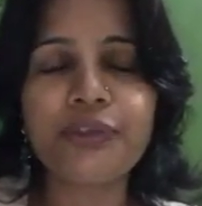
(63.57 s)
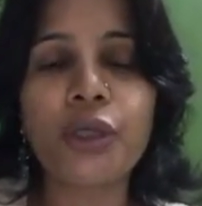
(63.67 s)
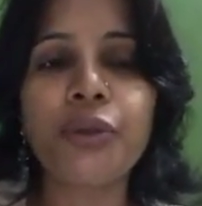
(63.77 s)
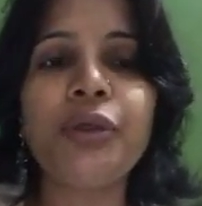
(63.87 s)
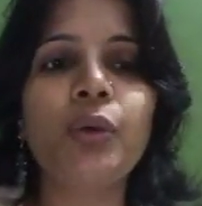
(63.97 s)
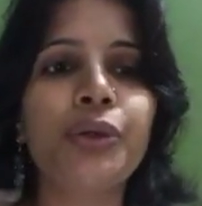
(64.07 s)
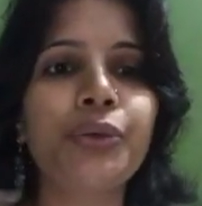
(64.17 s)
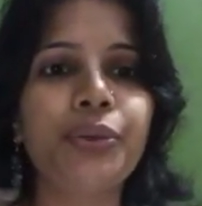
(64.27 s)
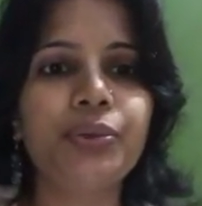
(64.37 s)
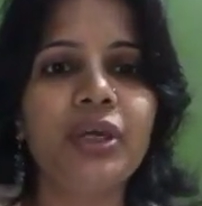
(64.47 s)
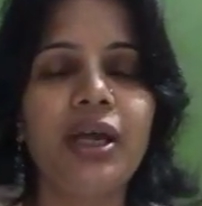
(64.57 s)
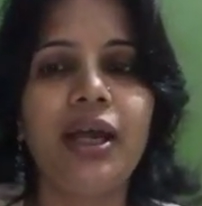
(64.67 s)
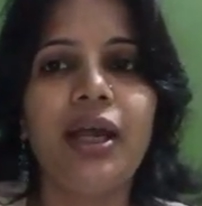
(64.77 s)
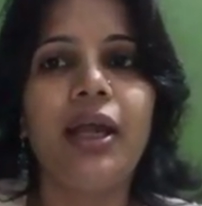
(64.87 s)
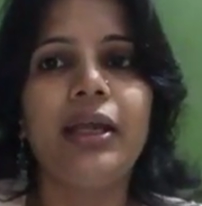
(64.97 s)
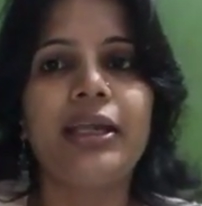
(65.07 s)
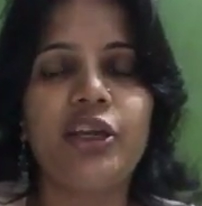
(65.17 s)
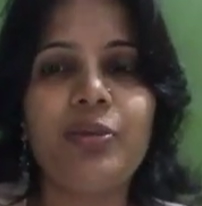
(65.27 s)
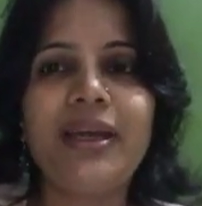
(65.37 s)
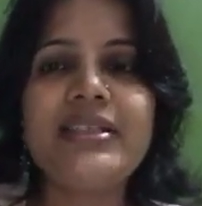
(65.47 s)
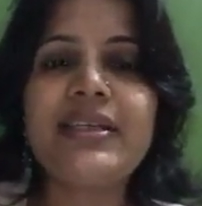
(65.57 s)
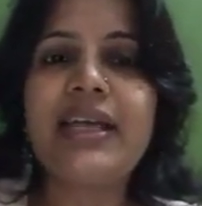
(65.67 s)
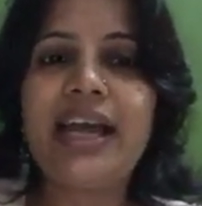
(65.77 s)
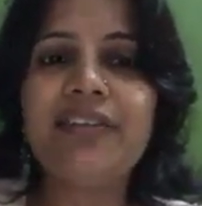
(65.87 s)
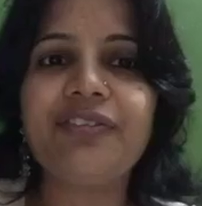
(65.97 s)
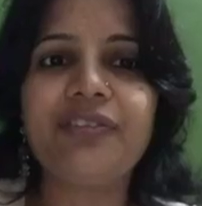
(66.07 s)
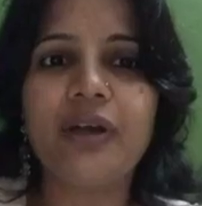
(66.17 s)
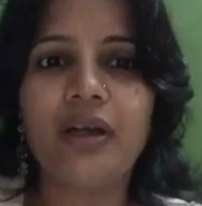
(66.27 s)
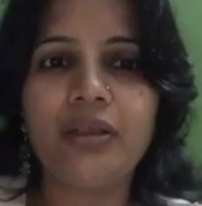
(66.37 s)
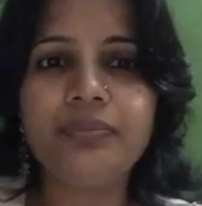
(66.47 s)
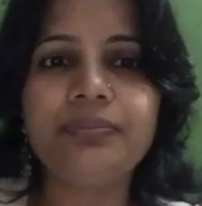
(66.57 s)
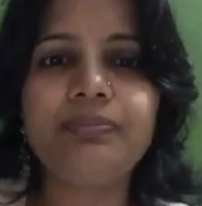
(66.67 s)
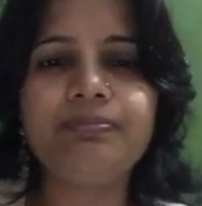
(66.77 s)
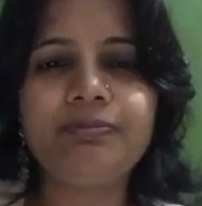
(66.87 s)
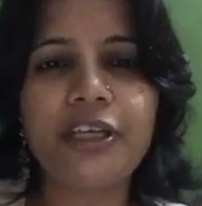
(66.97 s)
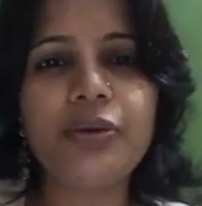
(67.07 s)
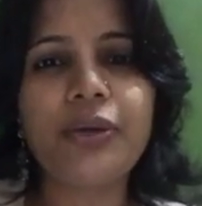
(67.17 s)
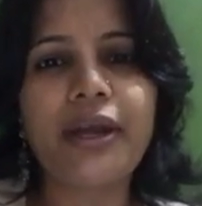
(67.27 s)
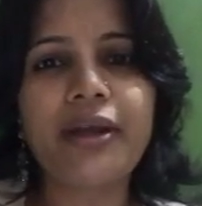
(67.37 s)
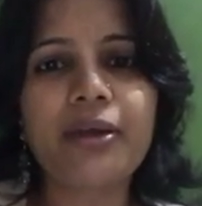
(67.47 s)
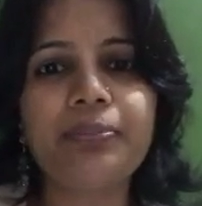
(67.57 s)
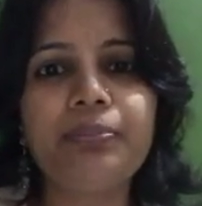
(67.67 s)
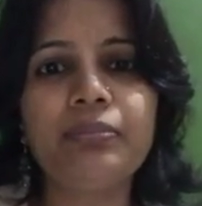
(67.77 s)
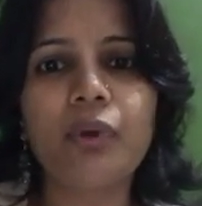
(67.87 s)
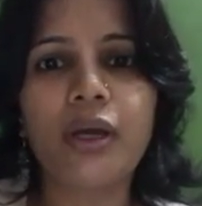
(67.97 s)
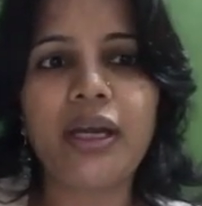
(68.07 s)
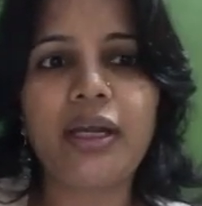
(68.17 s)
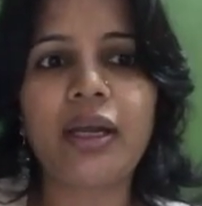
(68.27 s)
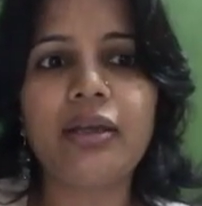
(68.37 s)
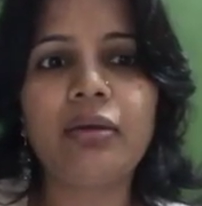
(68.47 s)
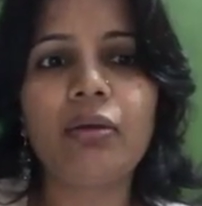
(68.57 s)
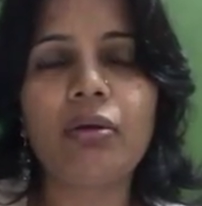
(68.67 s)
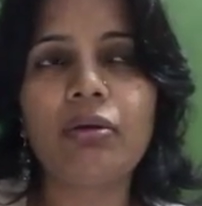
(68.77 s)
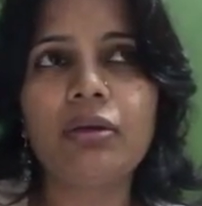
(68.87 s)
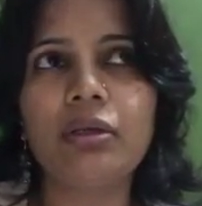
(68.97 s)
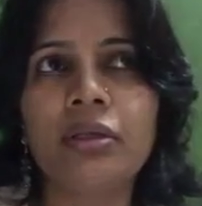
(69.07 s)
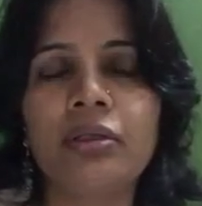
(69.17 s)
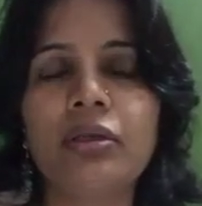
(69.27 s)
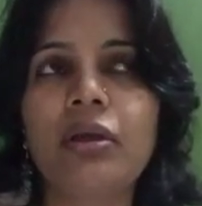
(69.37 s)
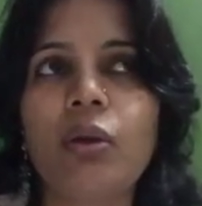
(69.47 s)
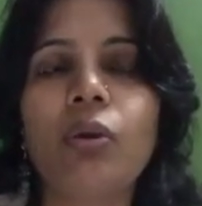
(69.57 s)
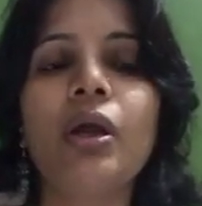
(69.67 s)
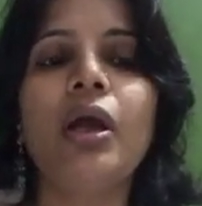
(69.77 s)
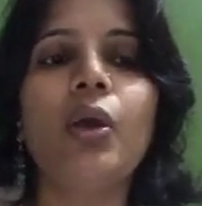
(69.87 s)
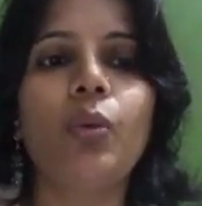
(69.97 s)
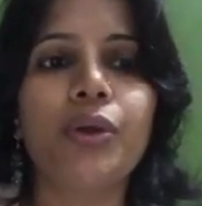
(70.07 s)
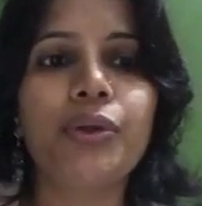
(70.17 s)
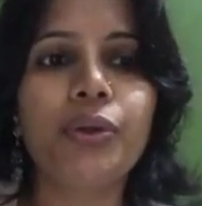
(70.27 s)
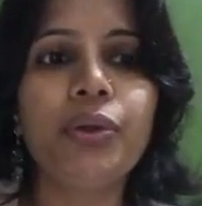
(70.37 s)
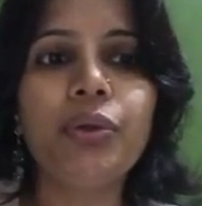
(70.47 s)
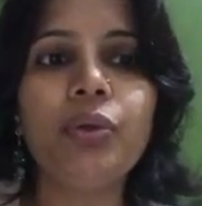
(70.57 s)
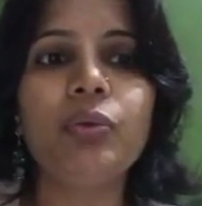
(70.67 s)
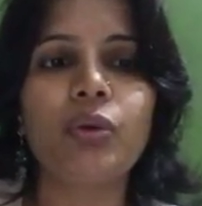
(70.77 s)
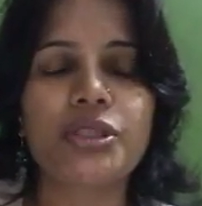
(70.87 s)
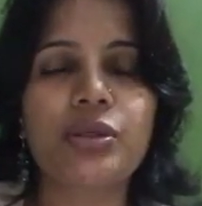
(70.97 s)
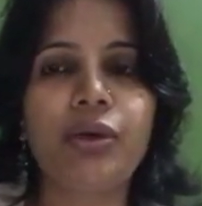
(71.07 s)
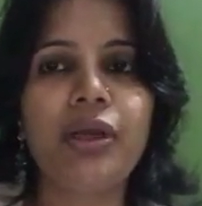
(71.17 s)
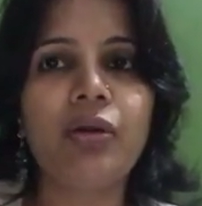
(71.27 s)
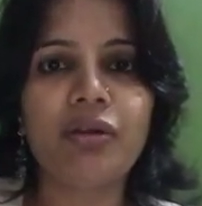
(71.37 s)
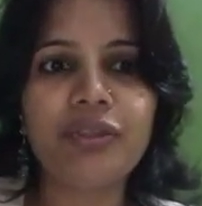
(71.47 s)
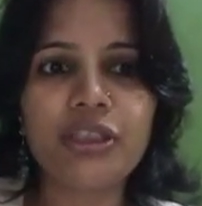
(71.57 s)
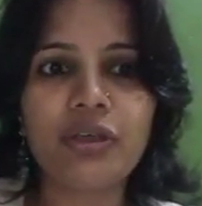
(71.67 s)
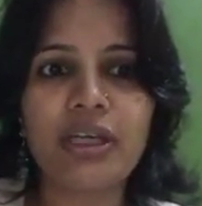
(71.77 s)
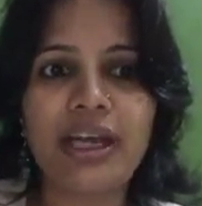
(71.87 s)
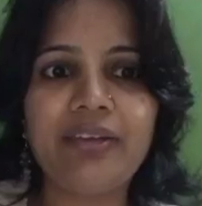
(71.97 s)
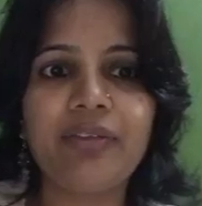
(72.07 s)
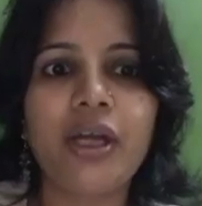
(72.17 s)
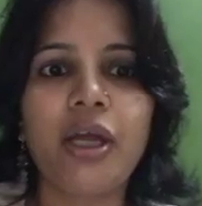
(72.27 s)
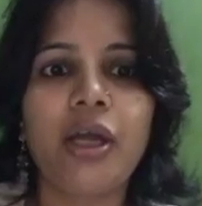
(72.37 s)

not knowing what to do. Can you imagine life when you get up morning and you don't know what to do, what's going on with your life?